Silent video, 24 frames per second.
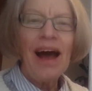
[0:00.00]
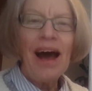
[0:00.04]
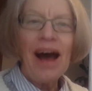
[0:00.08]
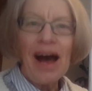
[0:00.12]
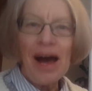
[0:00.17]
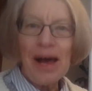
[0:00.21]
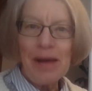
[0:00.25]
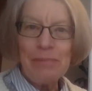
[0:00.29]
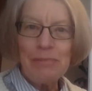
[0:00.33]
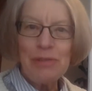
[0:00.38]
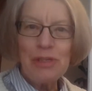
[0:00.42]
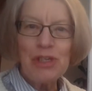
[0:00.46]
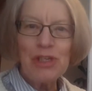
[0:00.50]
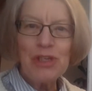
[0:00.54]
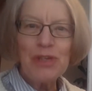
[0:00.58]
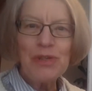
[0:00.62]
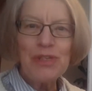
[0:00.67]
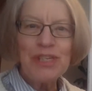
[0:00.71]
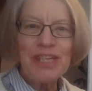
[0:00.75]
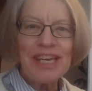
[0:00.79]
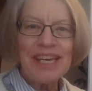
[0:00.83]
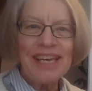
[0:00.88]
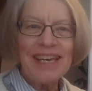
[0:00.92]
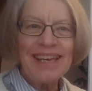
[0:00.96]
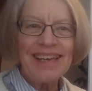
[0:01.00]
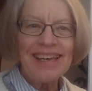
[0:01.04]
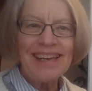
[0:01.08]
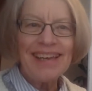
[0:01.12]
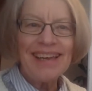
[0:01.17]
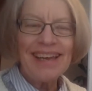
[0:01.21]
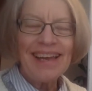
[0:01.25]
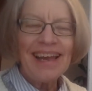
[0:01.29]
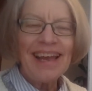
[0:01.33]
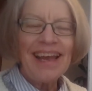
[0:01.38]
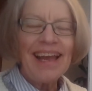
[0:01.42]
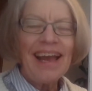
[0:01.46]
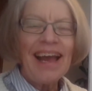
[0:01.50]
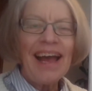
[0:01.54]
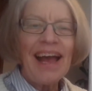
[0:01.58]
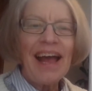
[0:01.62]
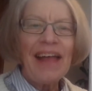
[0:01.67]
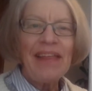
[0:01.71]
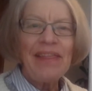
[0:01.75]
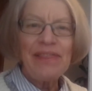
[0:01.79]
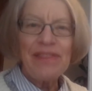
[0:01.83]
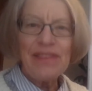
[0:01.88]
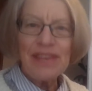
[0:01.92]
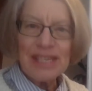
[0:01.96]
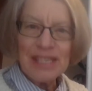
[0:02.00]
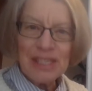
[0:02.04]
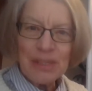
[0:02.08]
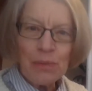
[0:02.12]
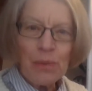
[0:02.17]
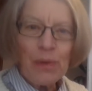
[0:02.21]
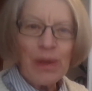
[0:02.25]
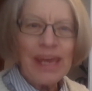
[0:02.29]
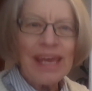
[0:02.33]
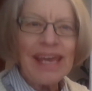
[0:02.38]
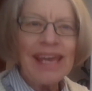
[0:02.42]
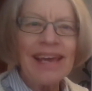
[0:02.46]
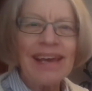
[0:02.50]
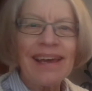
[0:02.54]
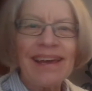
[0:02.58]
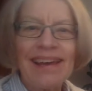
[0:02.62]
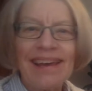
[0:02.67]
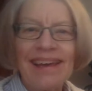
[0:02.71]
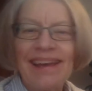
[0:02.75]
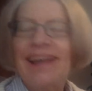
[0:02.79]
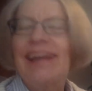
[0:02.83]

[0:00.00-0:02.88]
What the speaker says: I'm Judy, and this week